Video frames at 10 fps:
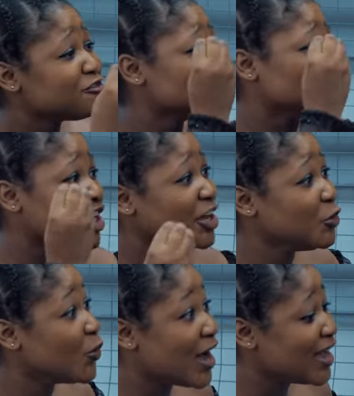have to shine
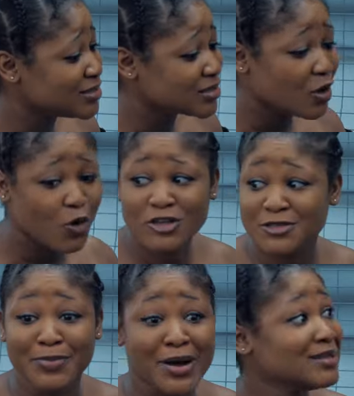your eyes.
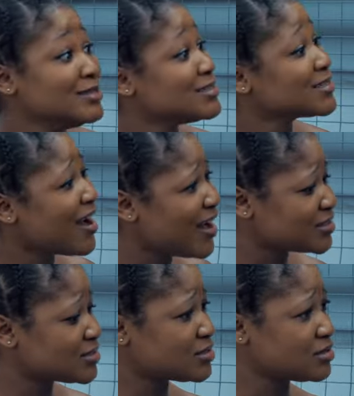Husband is
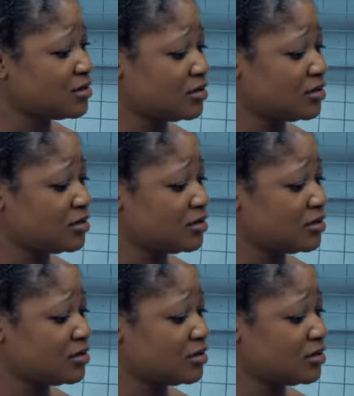scarce.